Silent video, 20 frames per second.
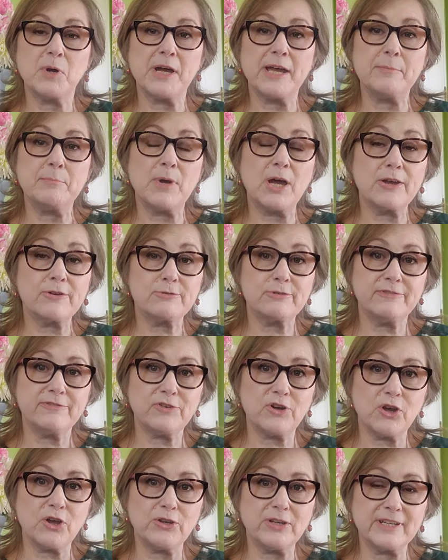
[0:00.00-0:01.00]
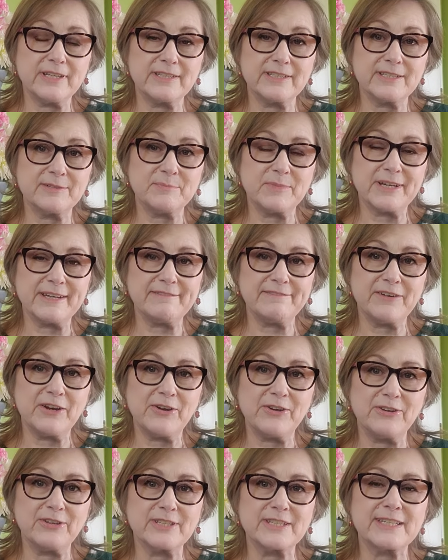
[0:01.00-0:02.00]
my microphone into my
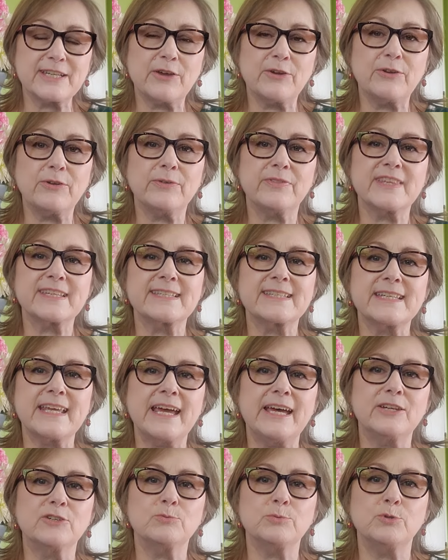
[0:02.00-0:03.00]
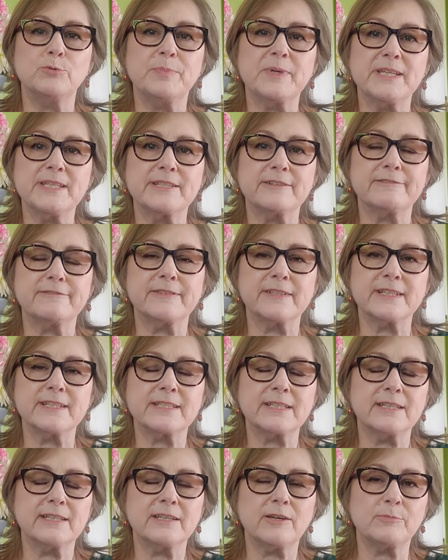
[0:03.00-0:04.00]
phone. So the sound will be
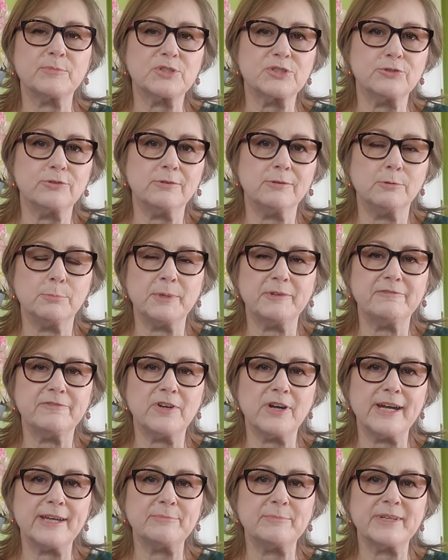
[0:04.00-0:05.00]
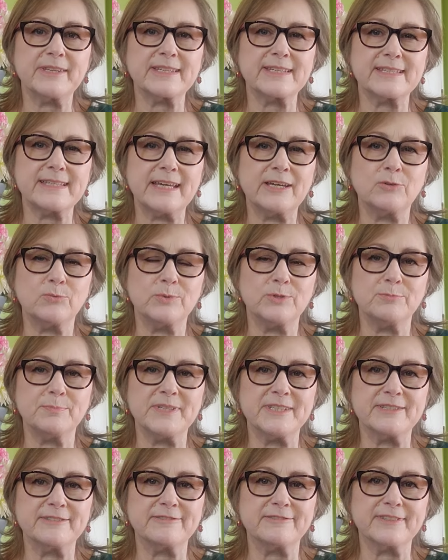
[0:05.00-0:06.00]
different. I'm sure it will be fine, but the sound will
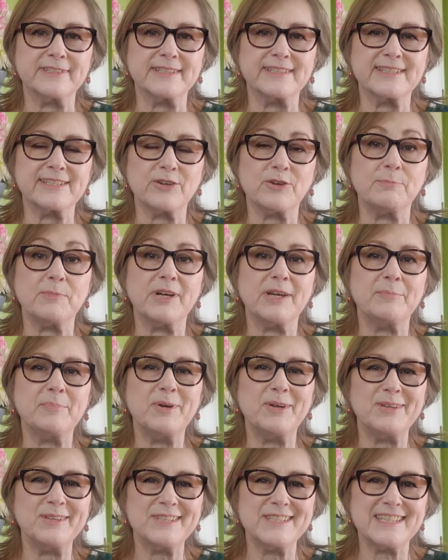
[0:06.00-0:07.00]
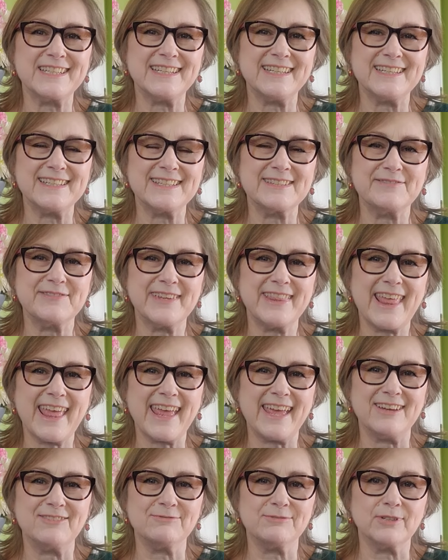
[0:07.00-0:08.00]
be different. So my apologies for
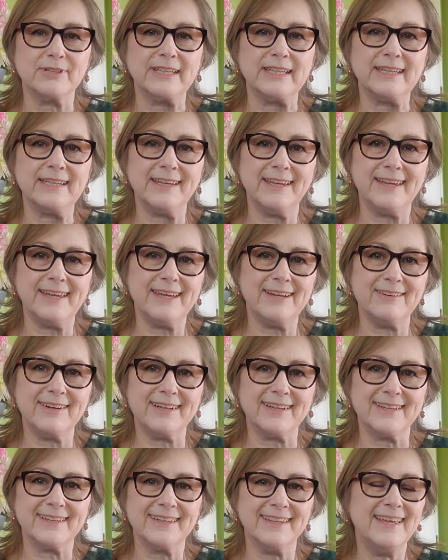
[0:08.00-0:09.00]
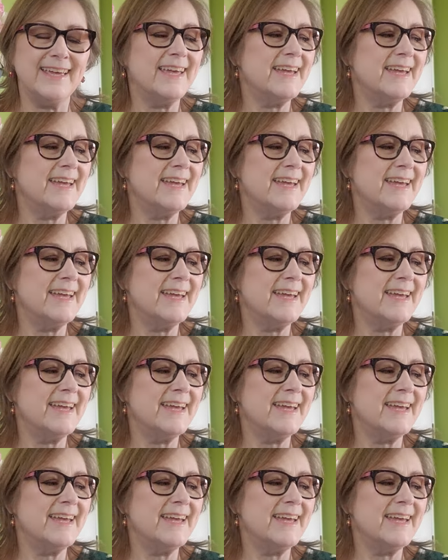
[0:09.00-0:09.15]
that rocky error.